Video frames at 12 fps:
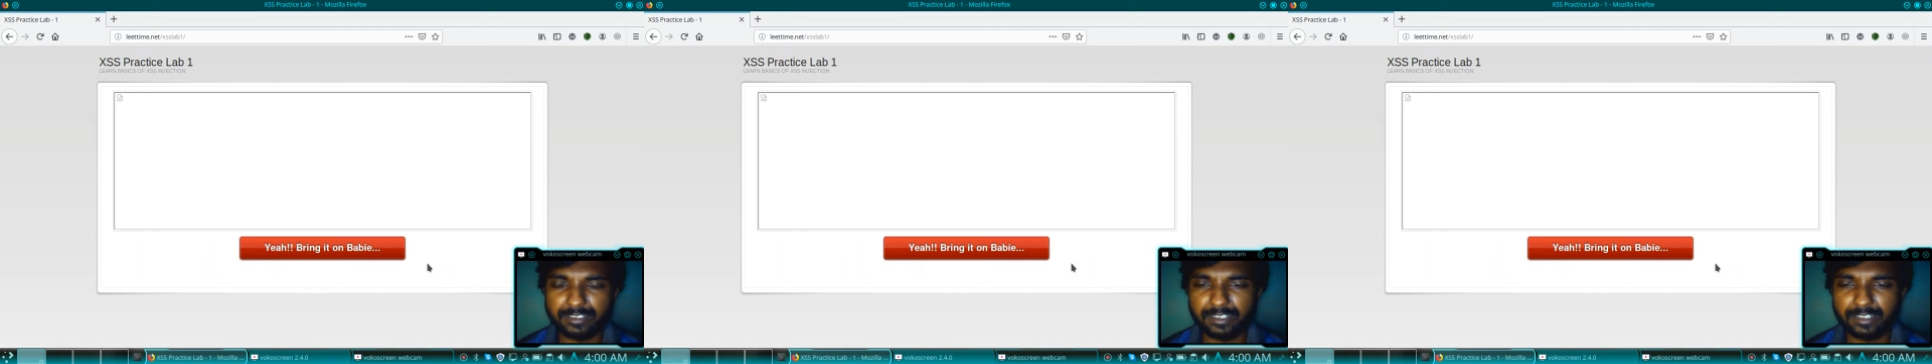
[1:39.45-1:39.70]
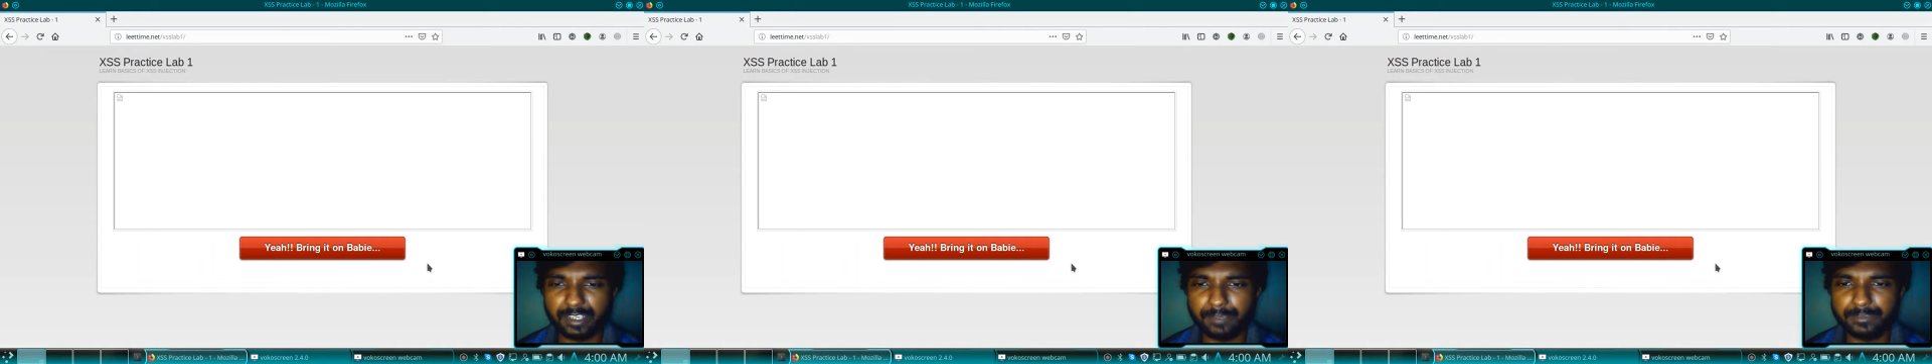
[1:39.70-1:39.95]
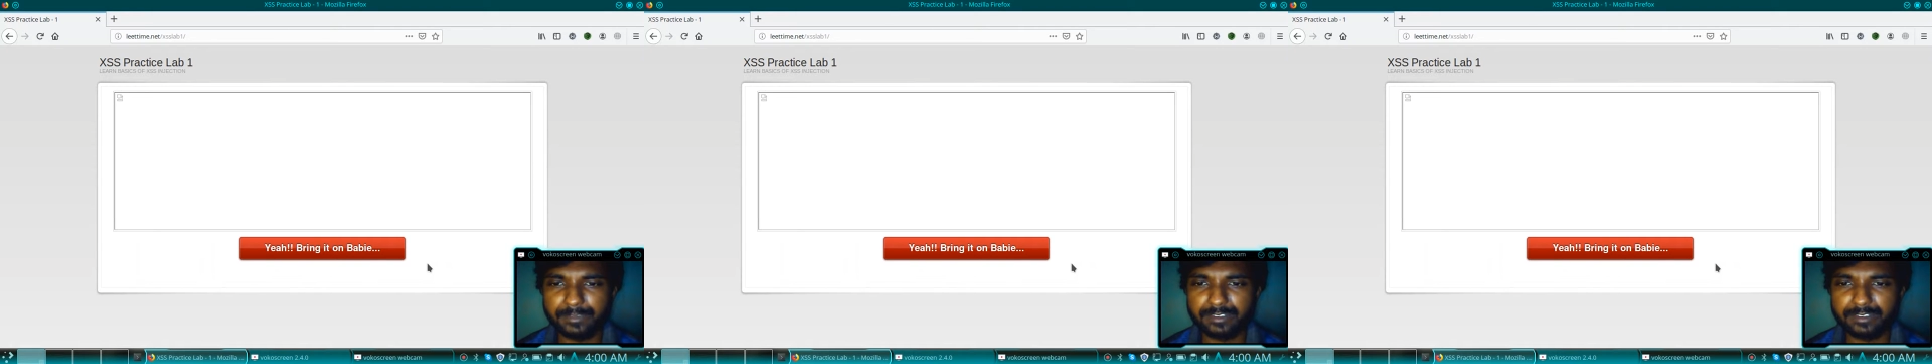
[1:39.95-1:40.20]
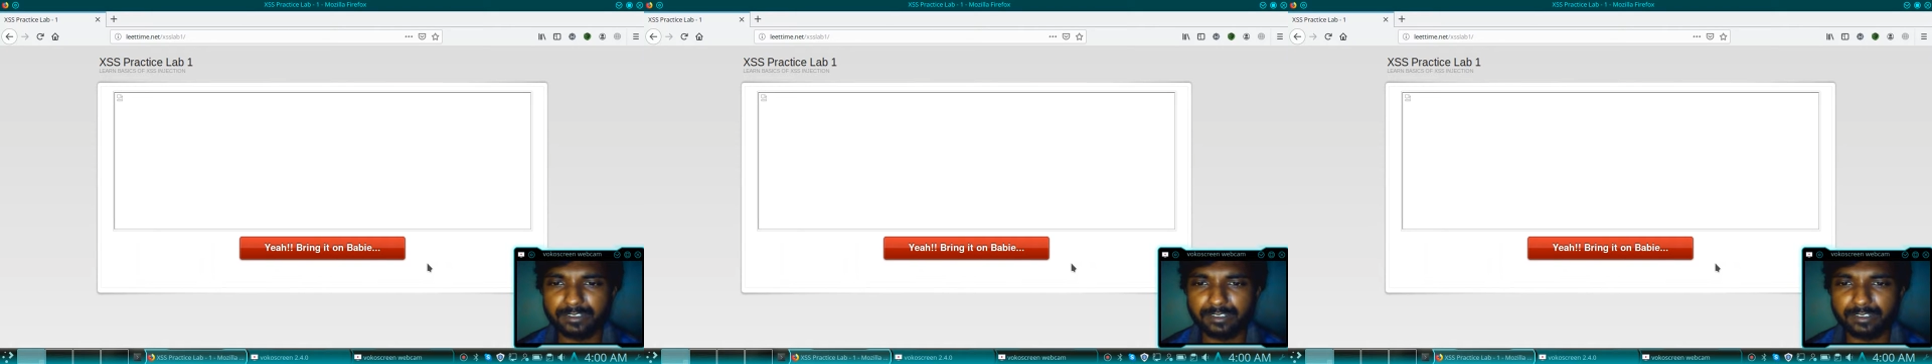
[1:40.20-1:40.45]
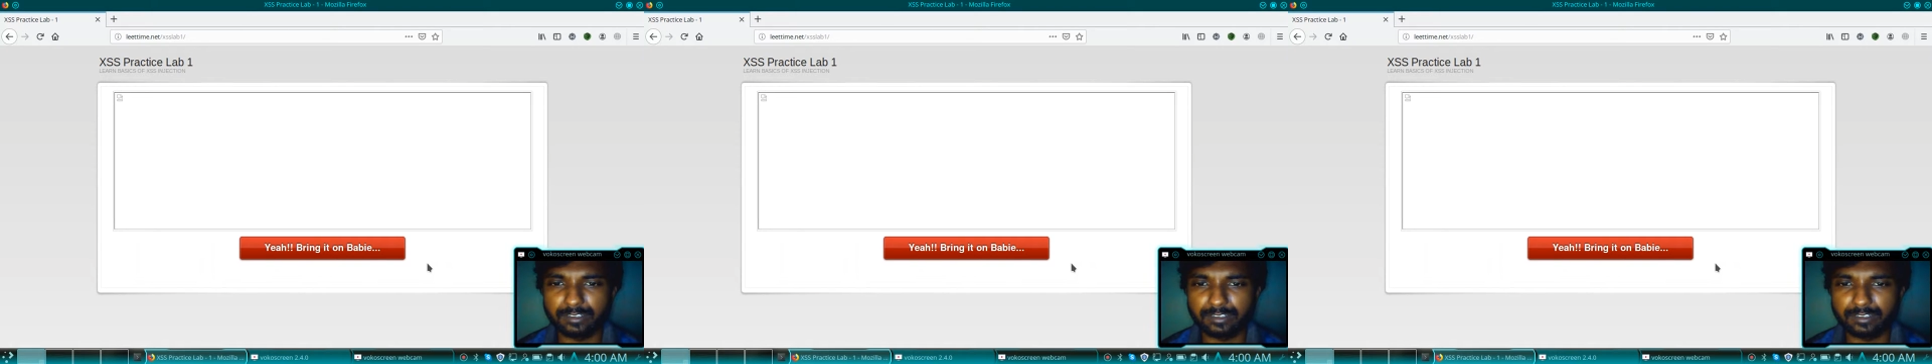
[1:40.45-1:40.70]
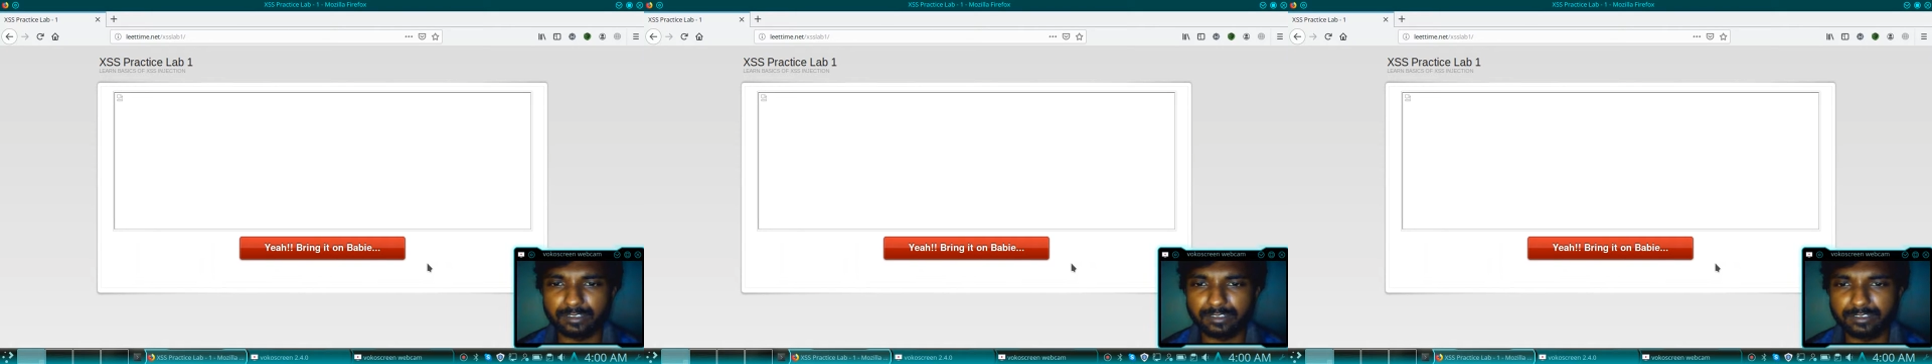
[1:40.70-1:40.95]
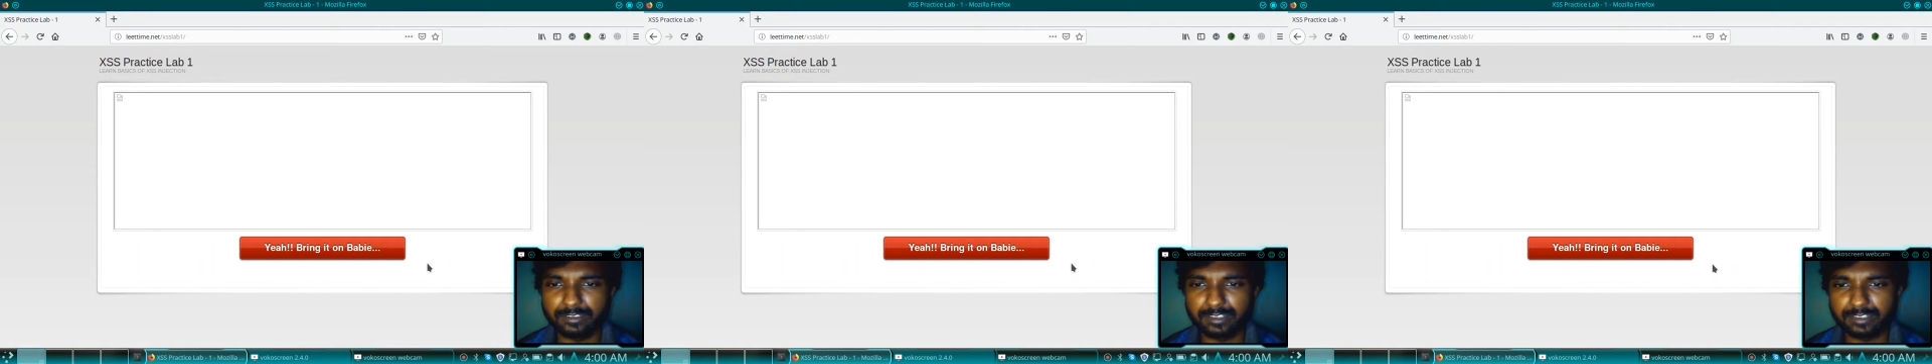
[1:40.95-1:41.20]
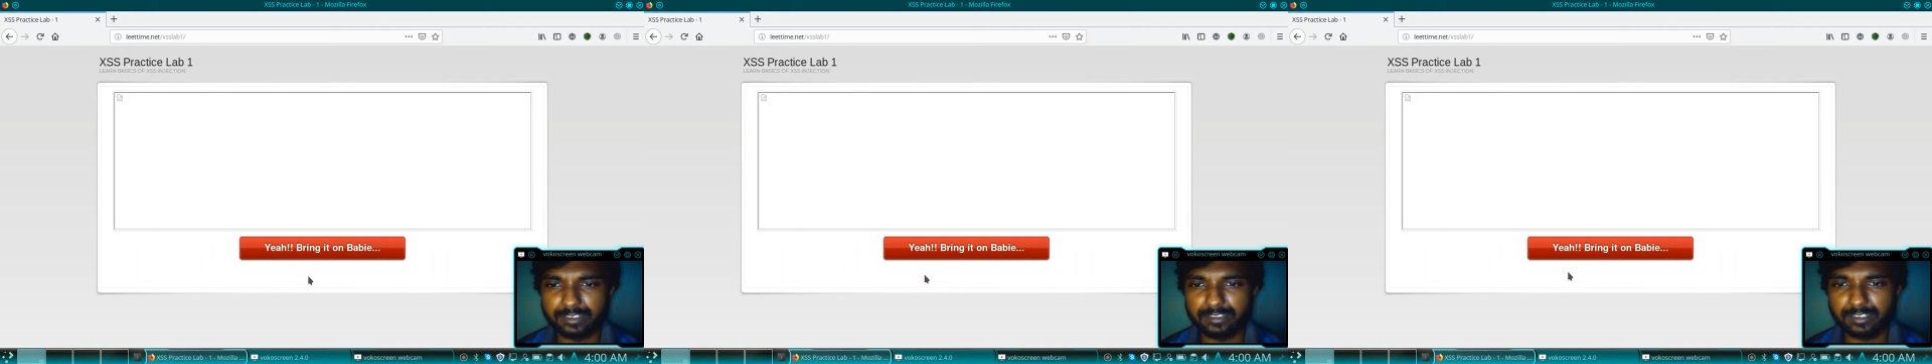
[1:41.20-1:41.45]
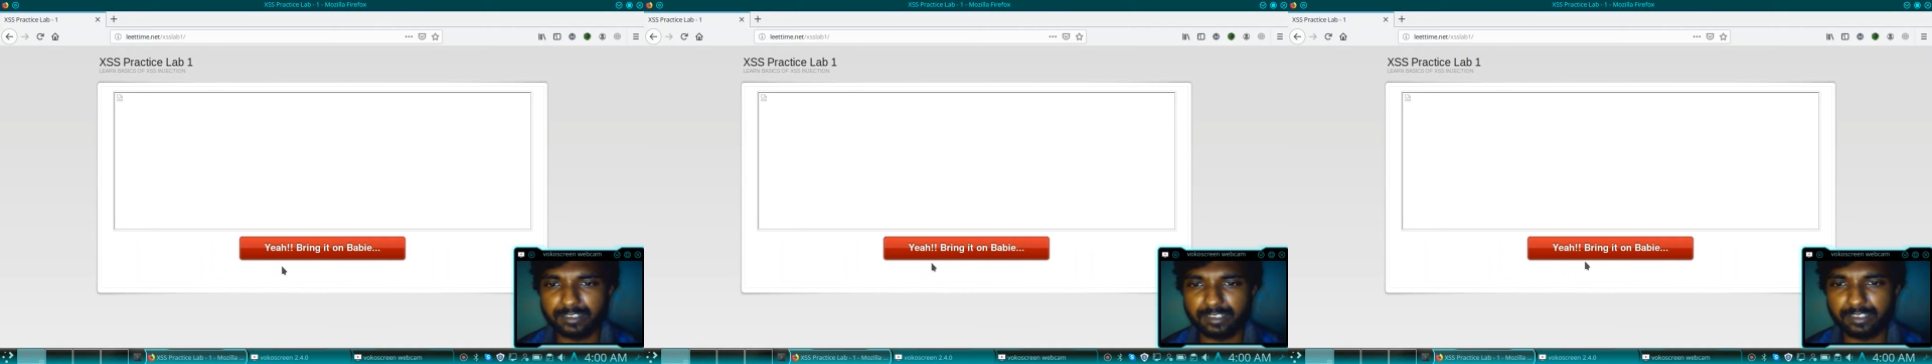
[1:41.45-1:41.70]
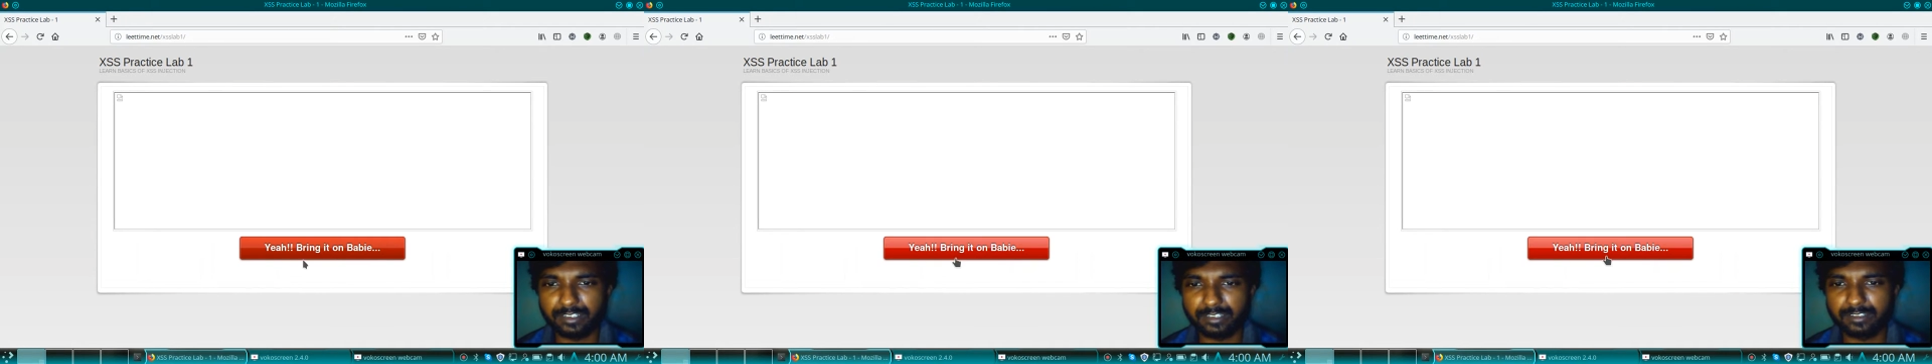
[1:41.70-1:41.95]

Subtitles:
times, just click it.